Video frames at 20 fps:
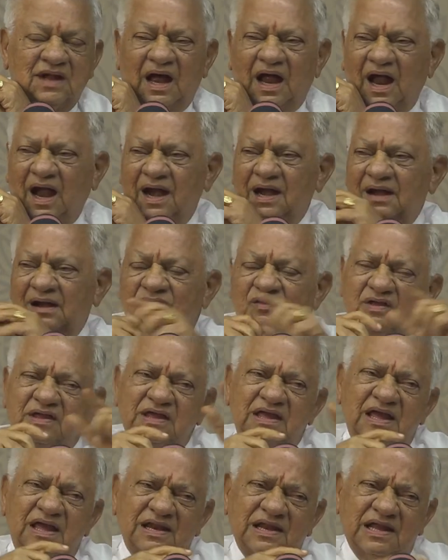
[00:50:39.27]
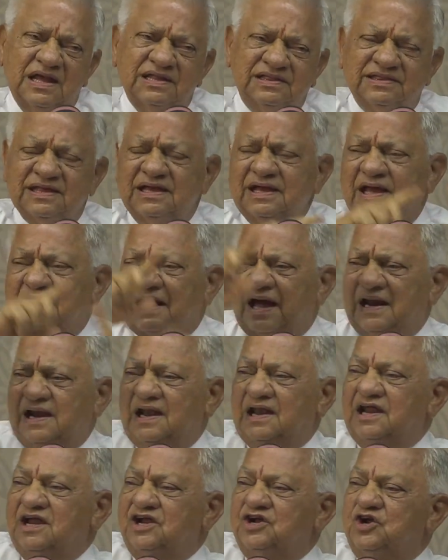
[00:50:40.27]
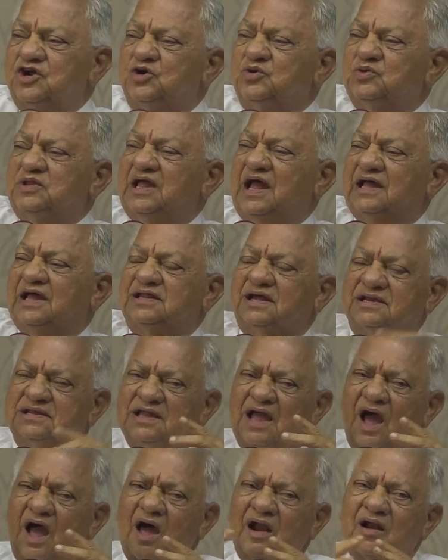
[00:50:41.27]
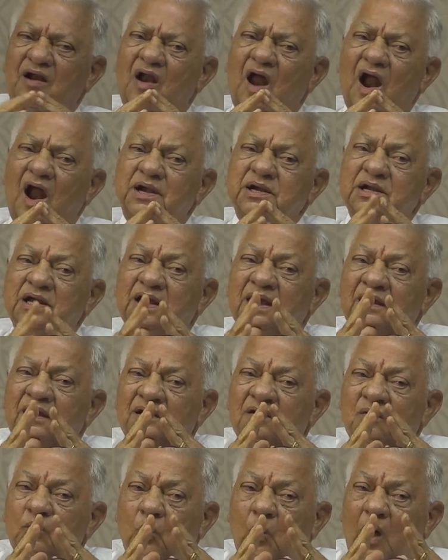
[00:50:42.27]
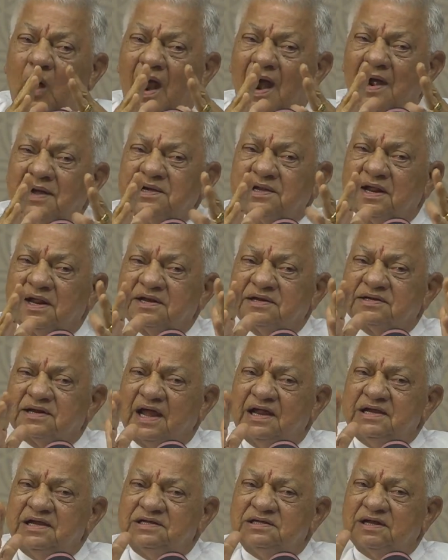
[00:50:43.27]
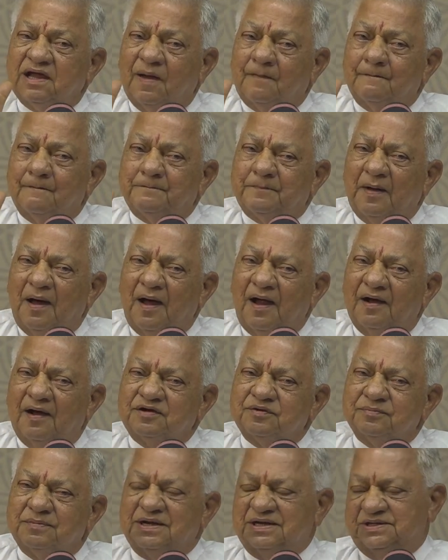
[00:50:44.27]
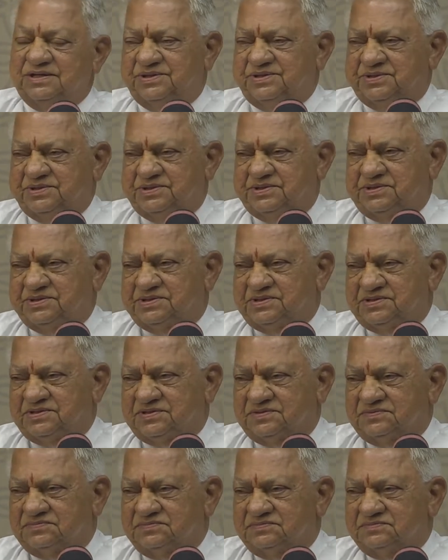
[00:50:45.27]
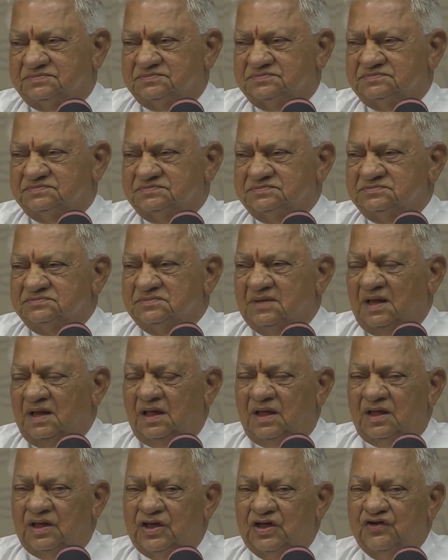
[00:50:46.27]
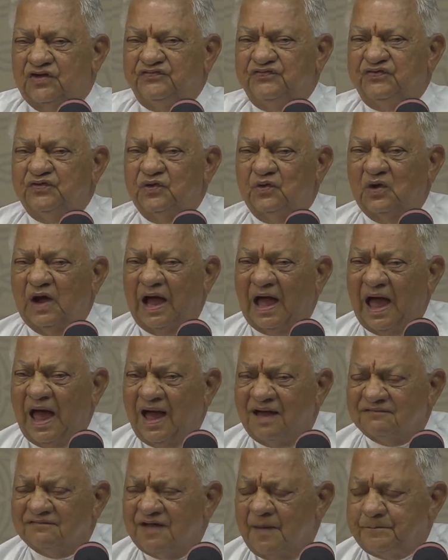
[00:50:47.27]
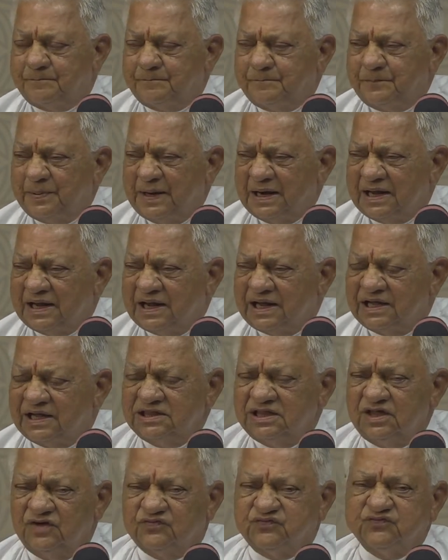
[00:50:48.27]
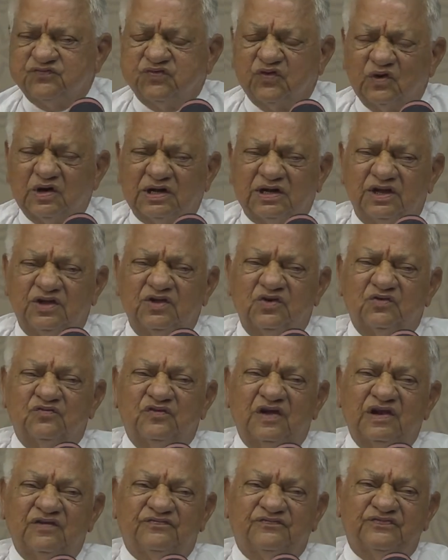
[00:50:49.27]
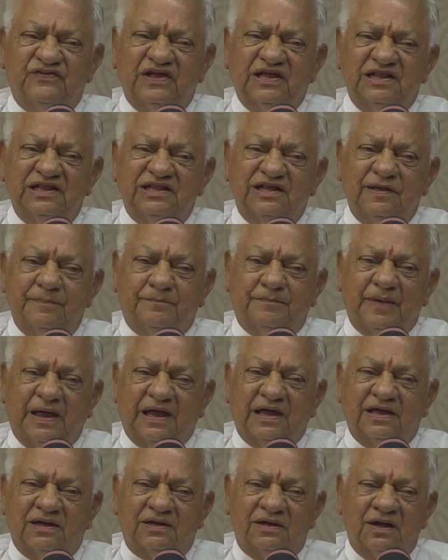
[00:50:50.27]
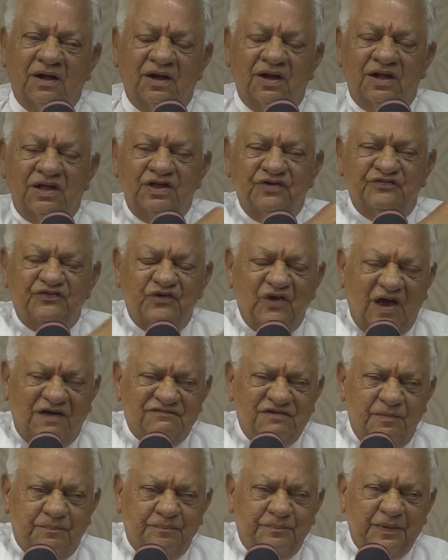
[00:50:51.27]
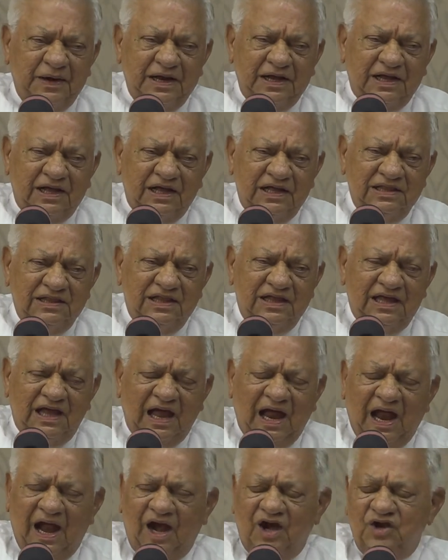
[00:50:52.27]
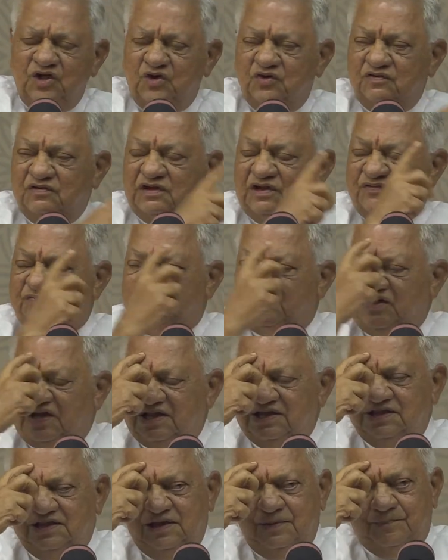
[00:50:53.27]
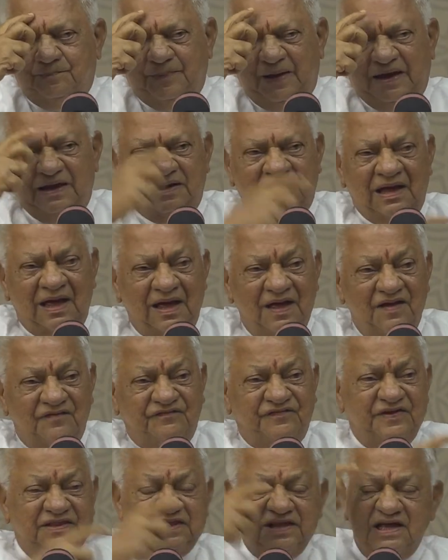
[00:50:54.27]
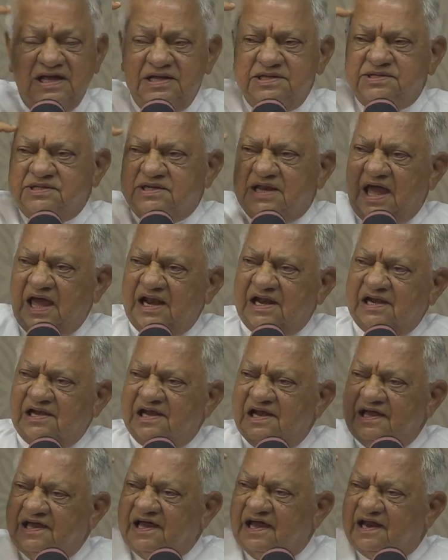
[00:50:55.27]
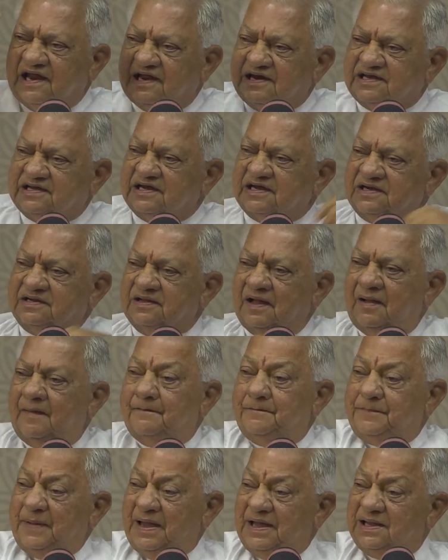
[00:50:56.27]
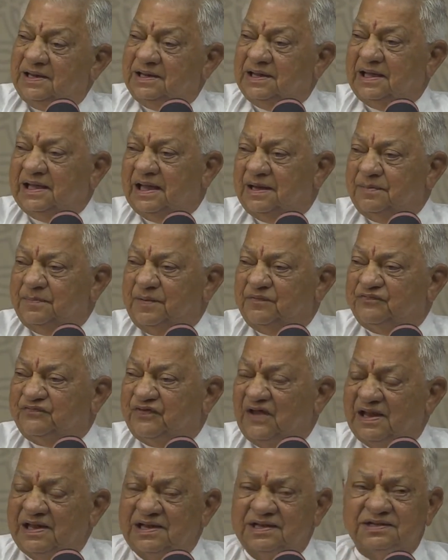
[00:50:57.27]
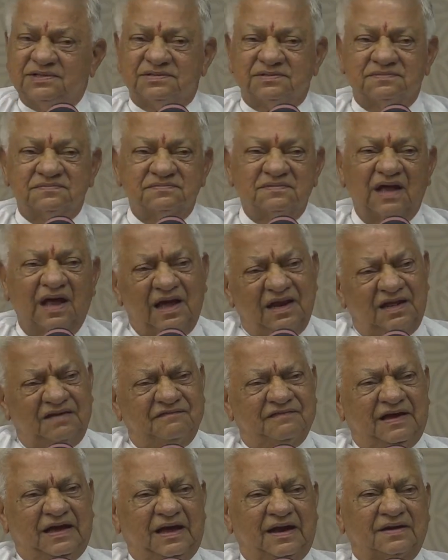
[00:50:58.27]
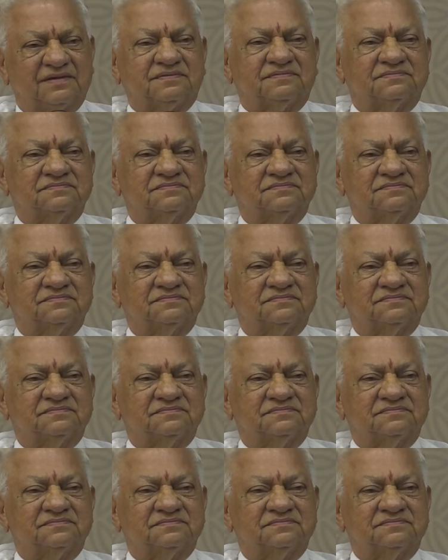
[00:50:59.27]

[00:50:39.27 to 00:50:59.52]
And anything can lead to the other. They are not watertight compartments. If you have a prick in the foot, you will feel the pain. If you have a prick in the hand, you will feel the pain. Everything is directly connected. Pain can be felt anywhere.